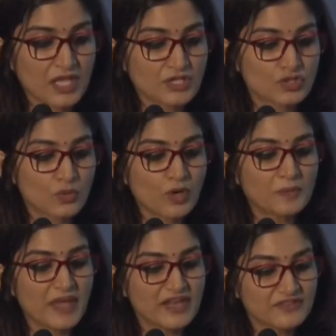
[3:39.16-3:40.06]
So, what
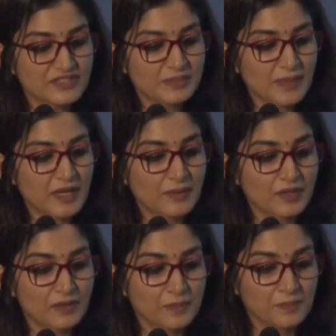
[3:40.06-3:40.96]
benefit am I
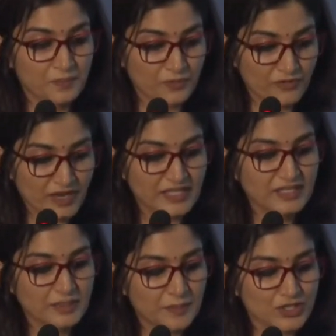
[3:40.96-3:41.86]
uh,
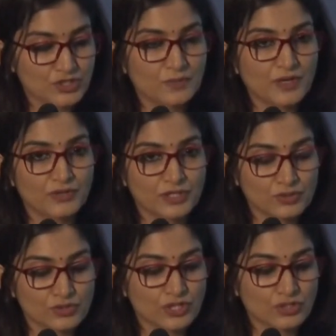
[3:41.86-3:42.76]
providing the patient by
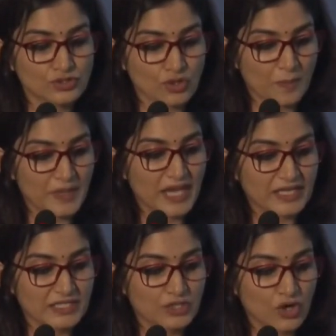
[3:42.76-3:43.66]
reducing or stopping
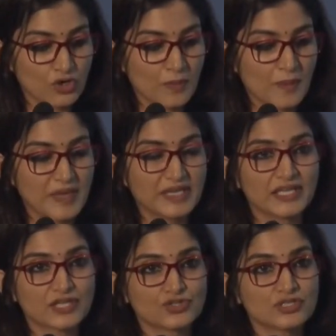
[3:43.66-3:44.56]
anti glaucoma
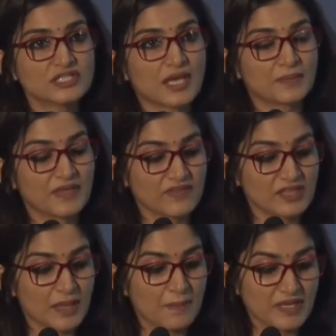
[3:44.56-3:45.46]
medications? I'm giving
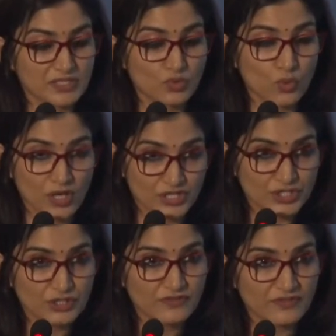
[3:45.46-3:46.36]
them better
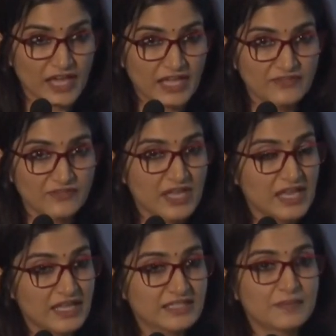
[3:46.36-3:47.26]
quality of life.
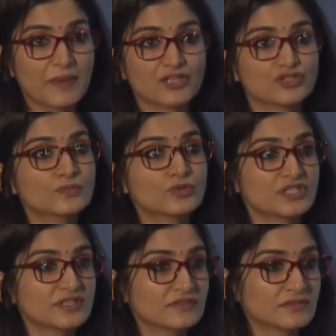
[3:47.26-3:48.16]
Let's imagine
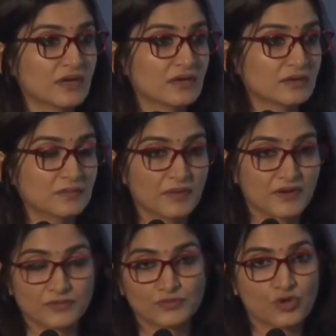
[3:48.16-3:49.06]
putting um,
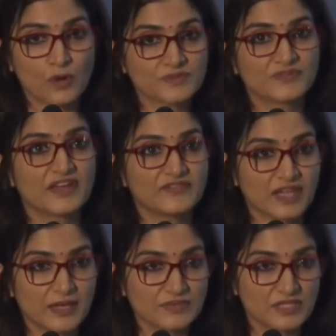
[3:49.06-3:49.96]
uh, drops five
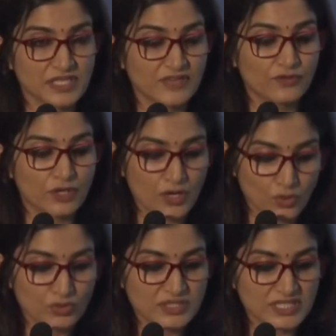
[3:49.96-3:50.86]
times a day for our
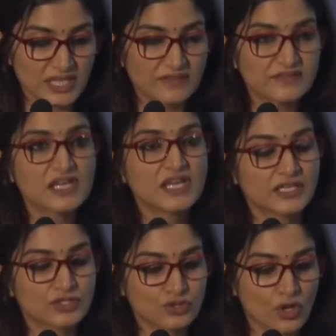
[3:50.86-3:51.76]
own cells.
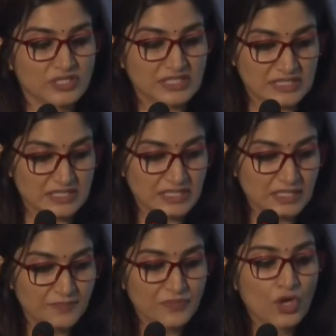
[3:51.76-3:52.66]
It's not easy.